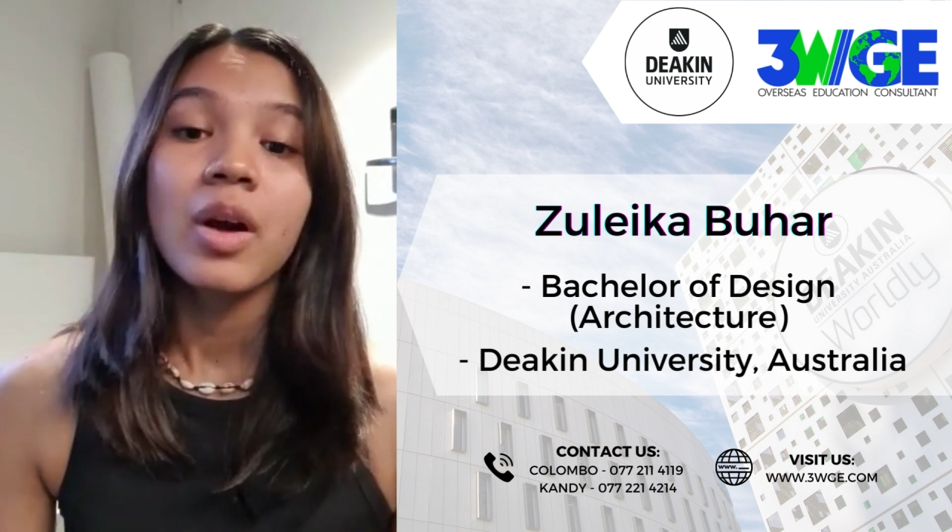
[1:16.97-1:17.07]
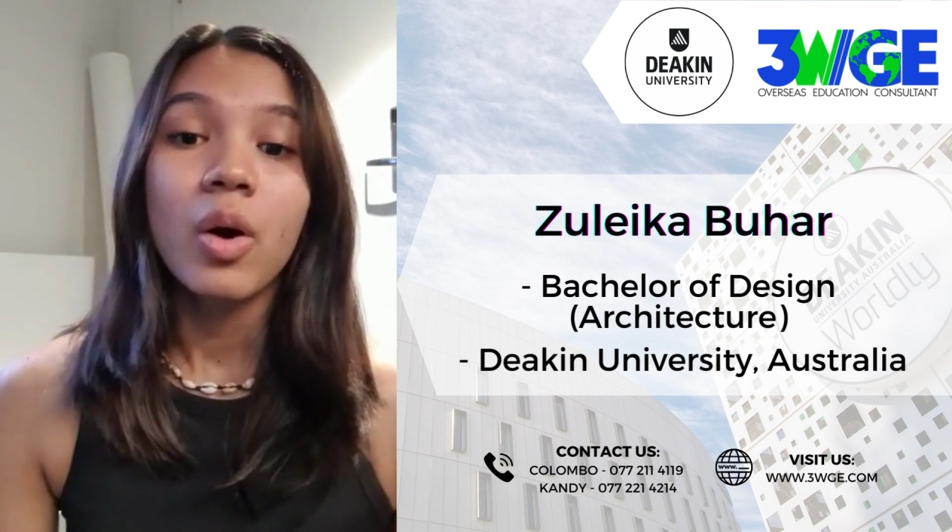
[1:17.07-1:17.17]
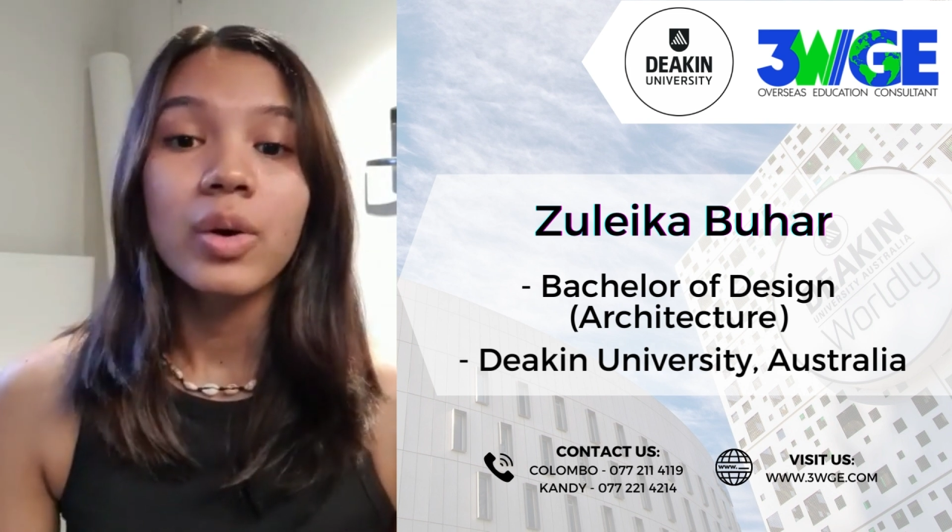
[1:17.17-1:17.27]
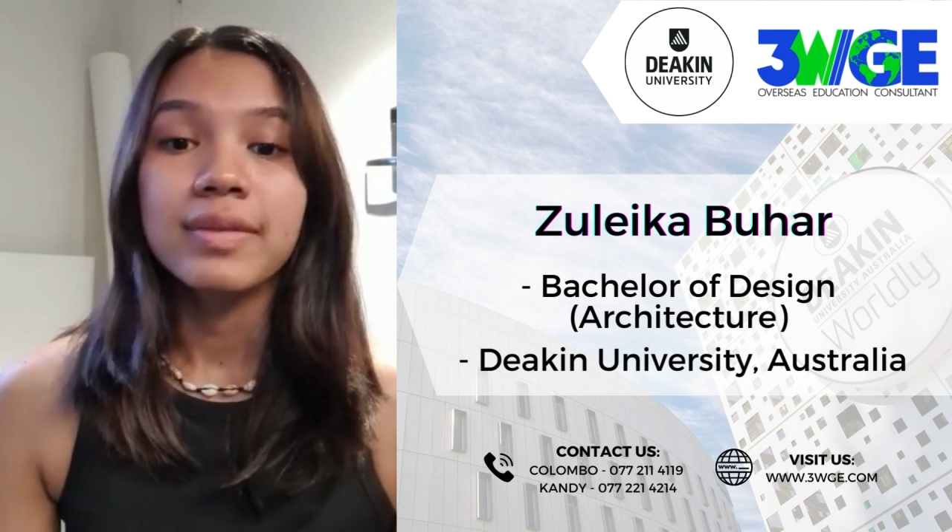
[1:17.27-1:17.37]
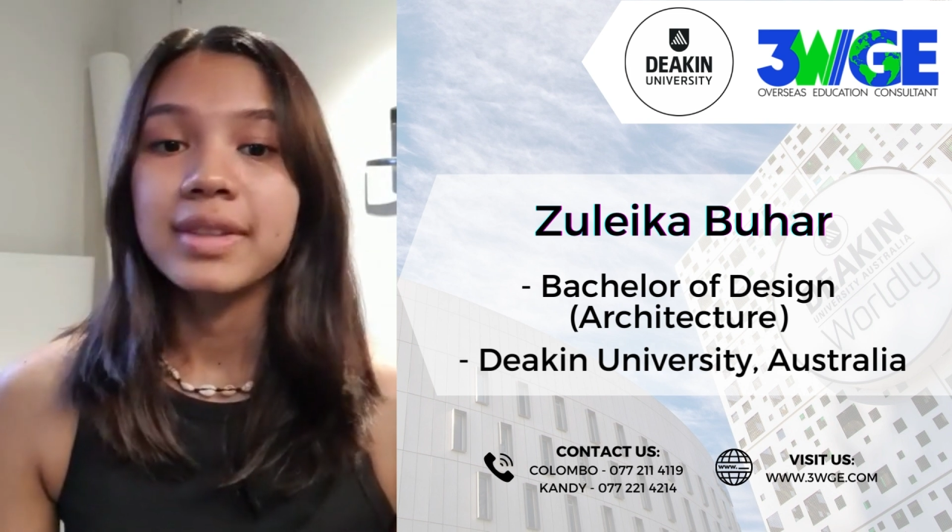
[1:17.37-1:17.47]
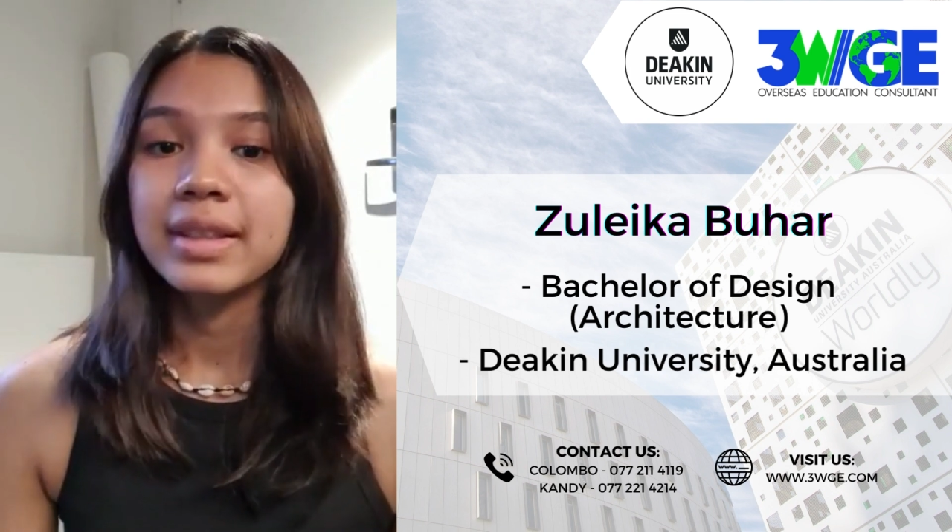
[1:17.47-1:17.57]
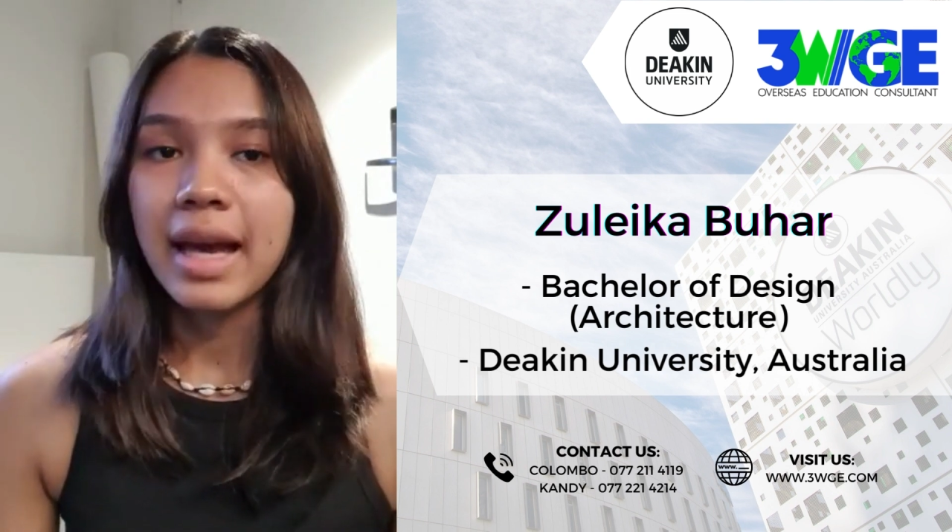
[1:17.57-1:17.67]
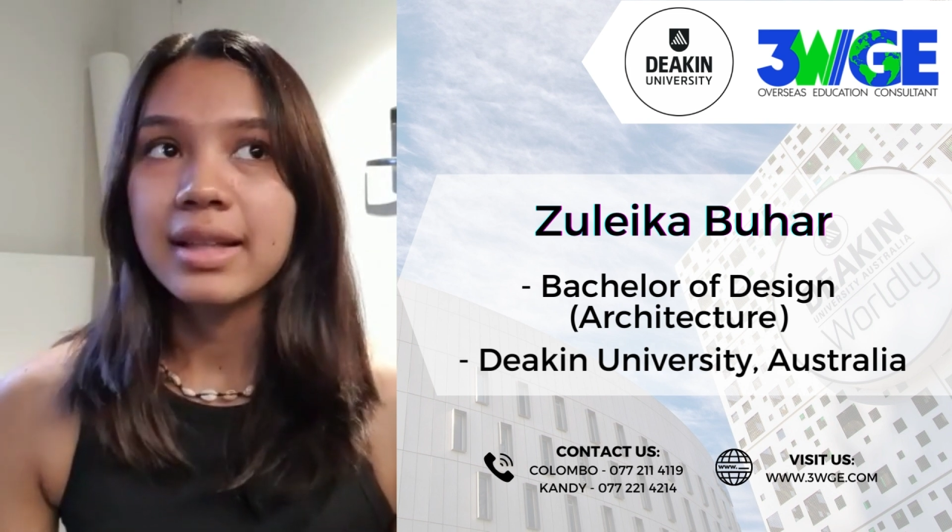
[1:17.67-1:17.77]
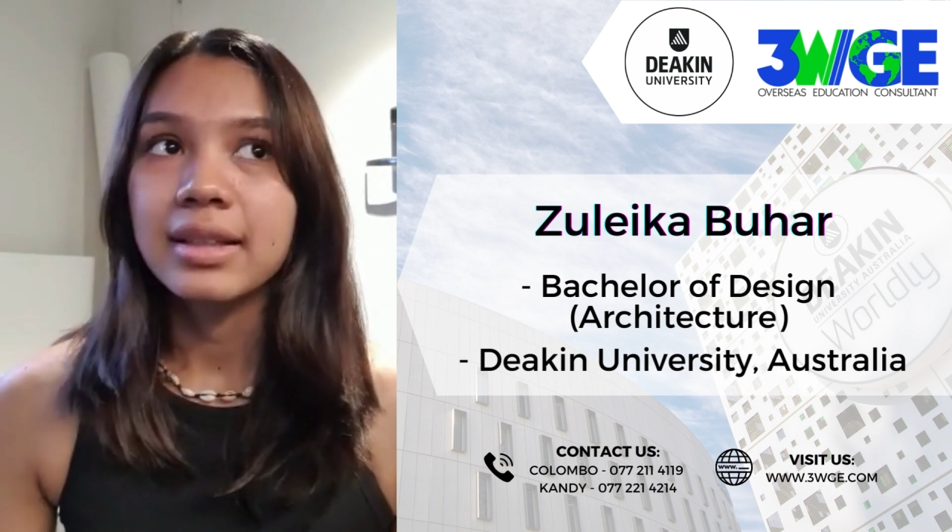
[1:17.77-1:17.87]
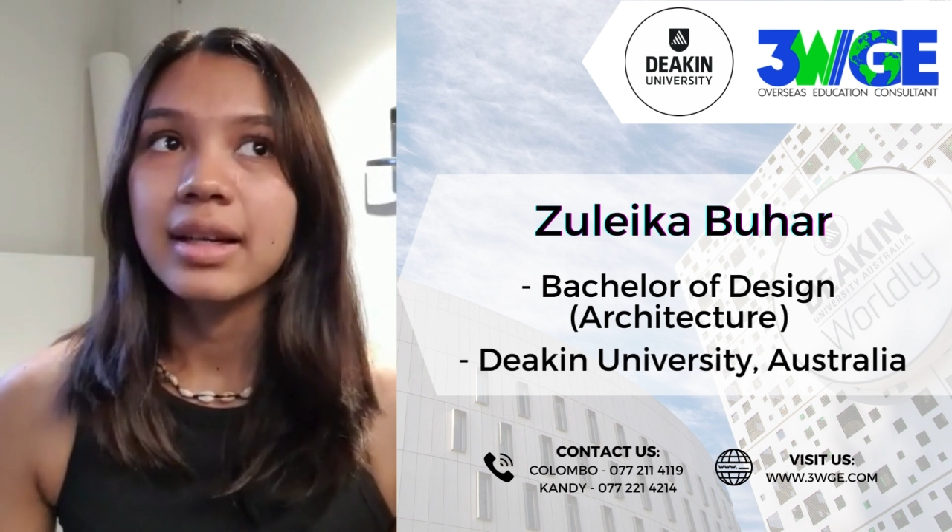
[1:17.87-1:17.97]
or even
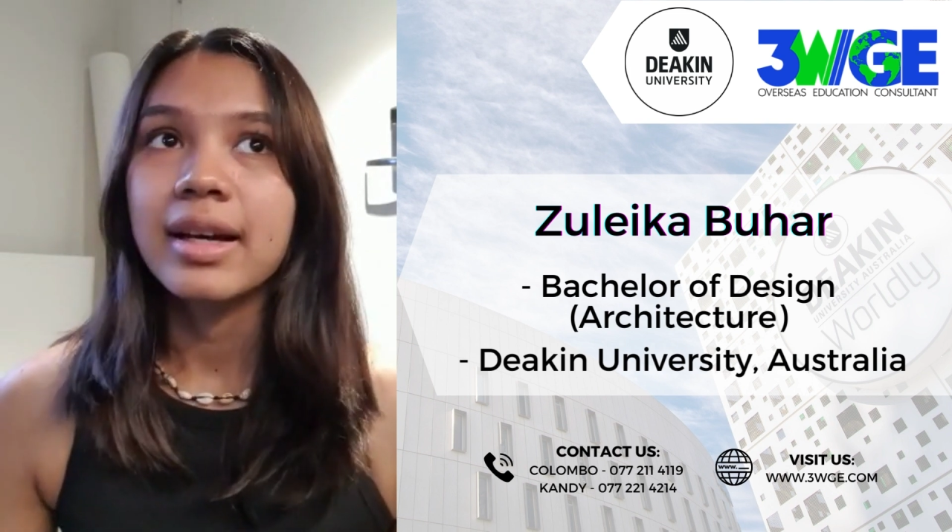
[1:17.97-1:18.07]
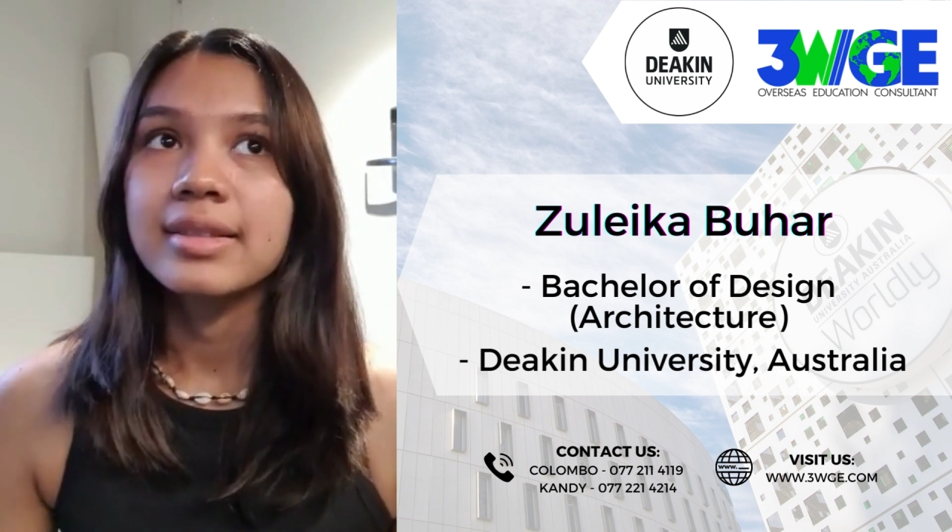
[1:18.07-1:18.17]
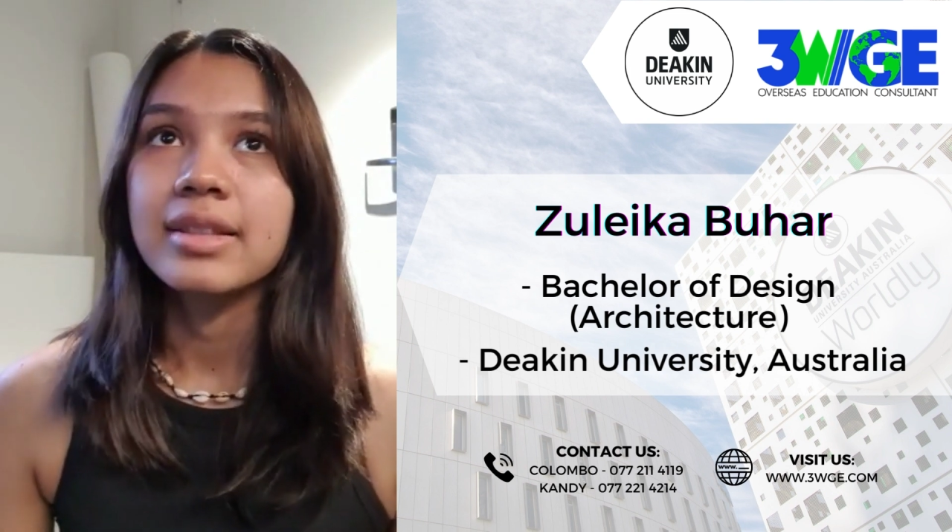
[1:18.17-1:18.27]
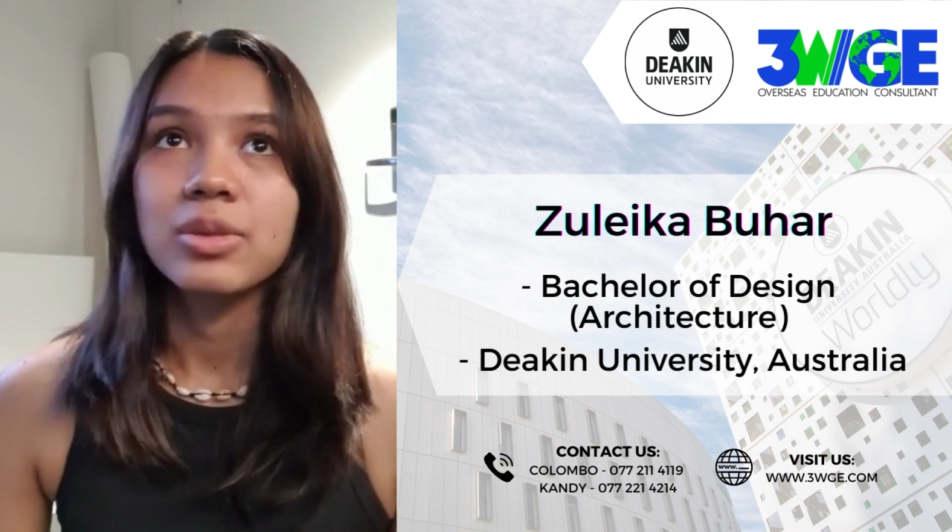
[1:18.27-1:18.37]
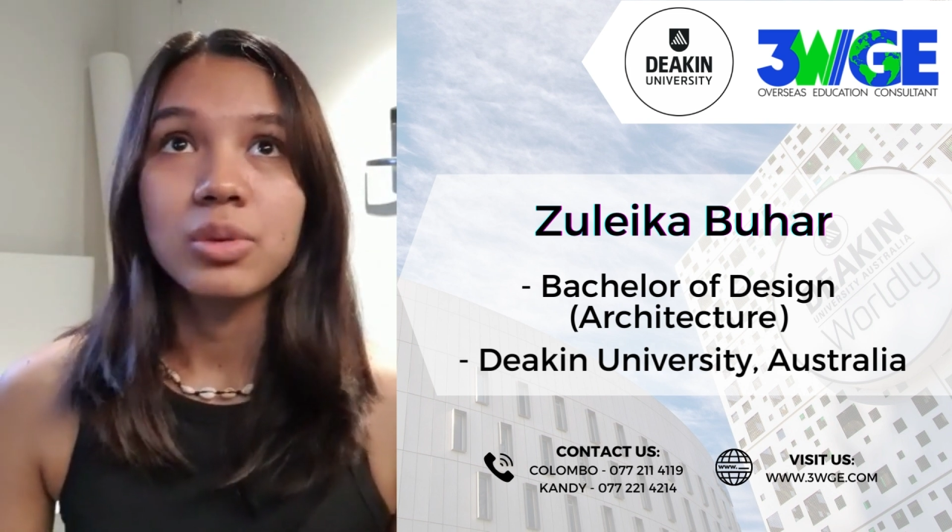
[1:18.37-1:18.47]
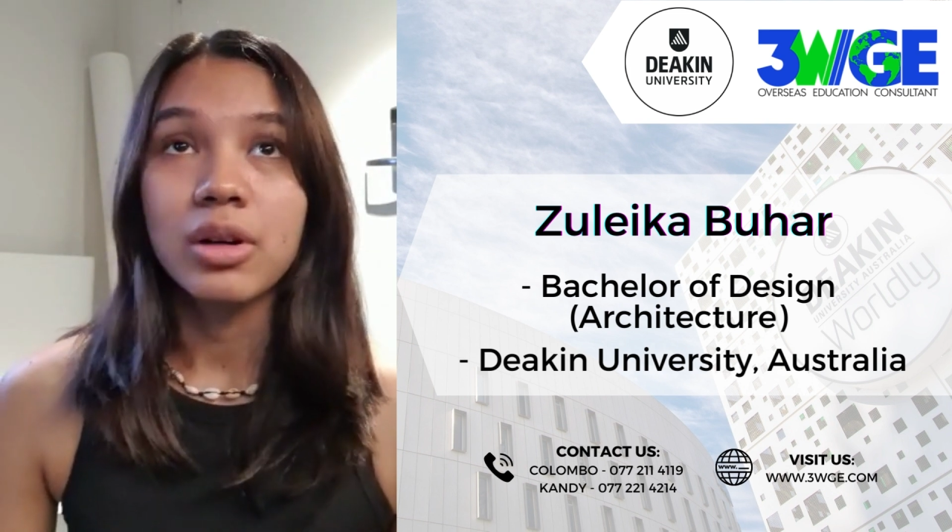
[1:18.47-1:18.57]
Canada, as they do